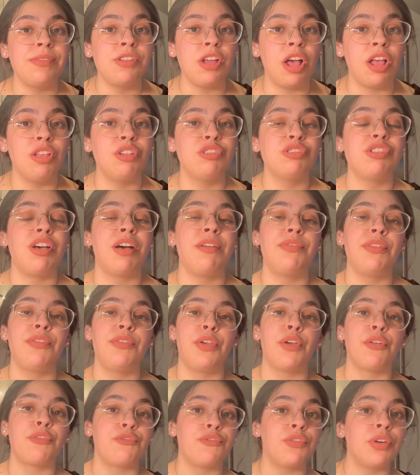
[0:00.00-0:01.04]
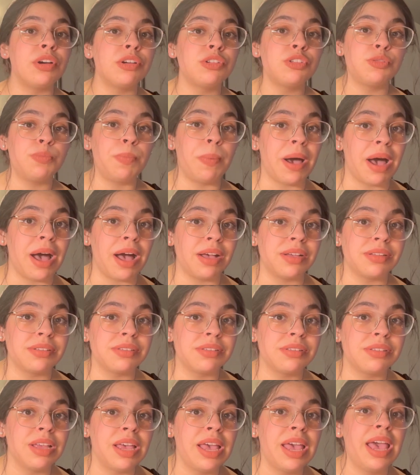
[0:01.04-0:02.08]
dollars off of your first
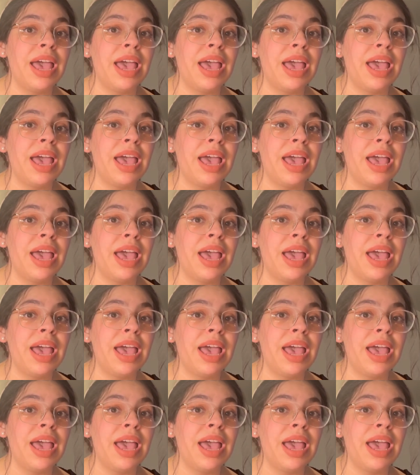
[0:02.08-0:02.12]
box.